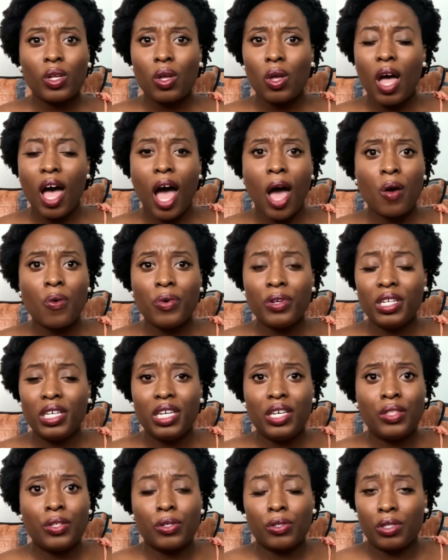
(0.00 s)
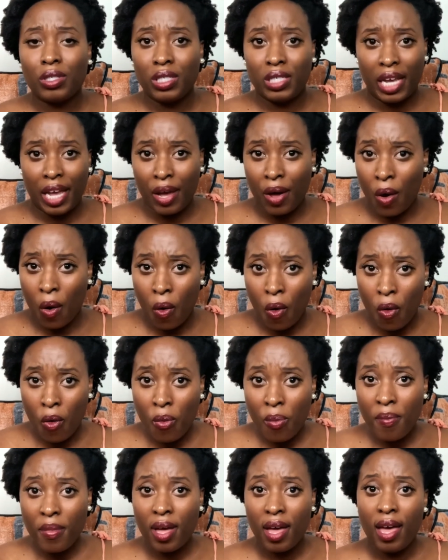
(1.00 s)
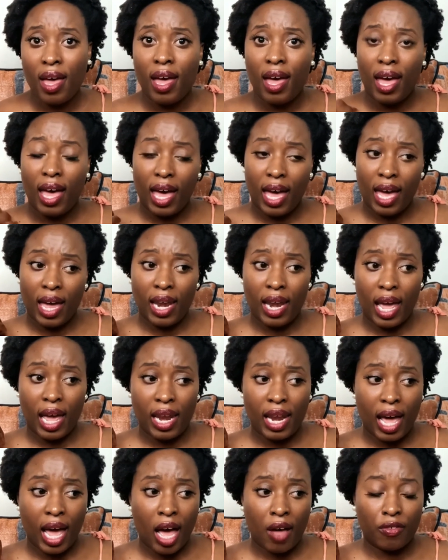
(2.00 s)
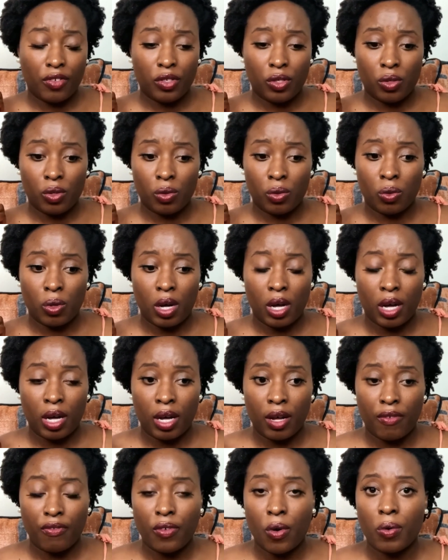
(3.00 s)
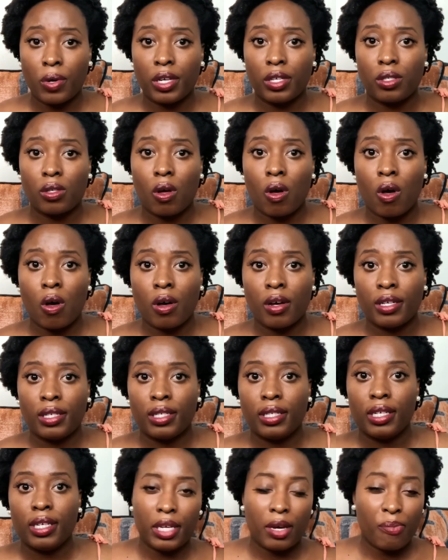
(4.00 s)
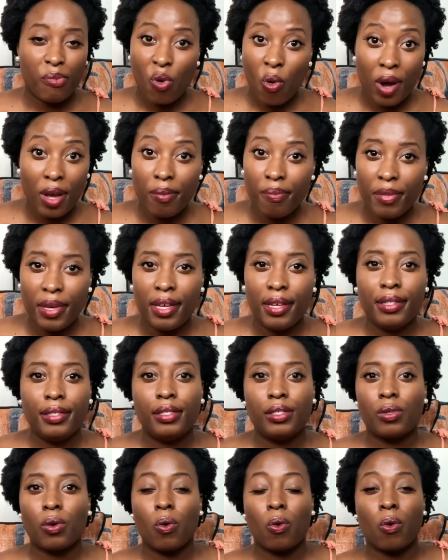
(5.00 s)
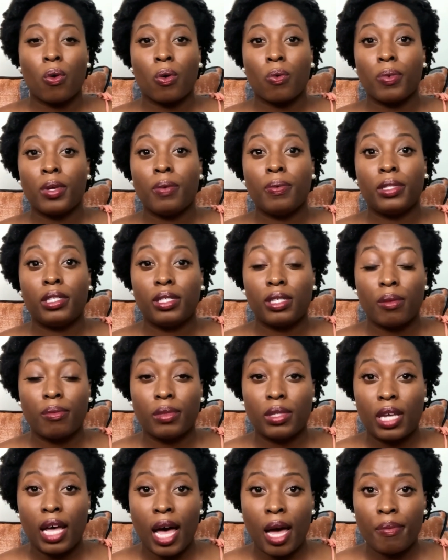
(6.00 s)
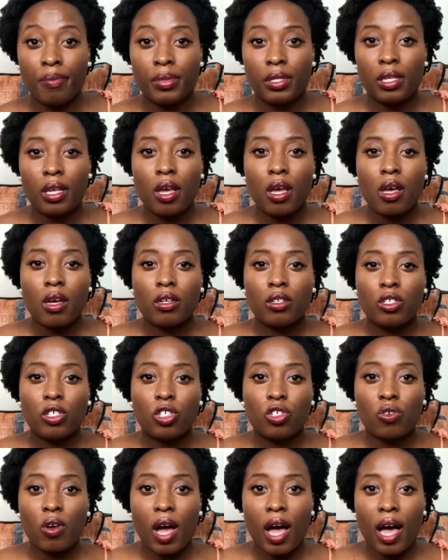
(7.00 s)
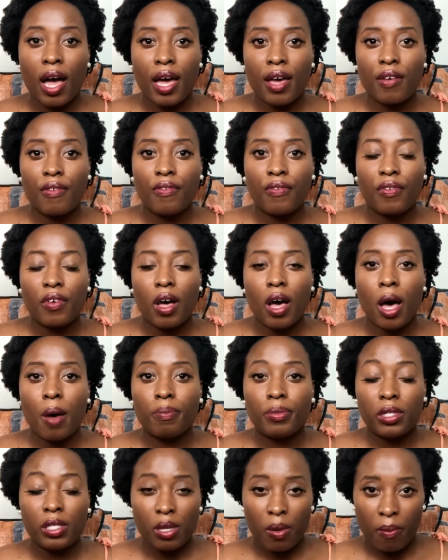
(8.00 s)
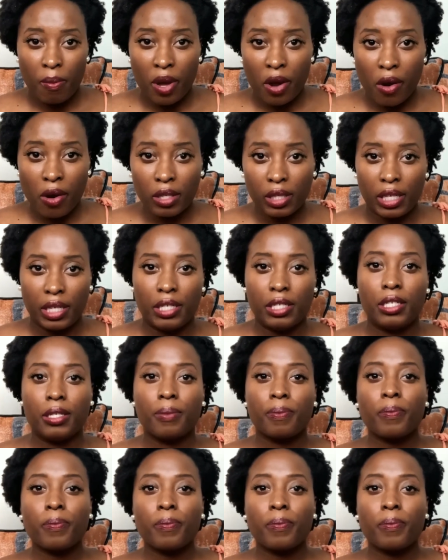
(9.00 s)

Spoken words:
I would either stay home and have to focus on the appointment, or we would sometimes drive up to Maryland.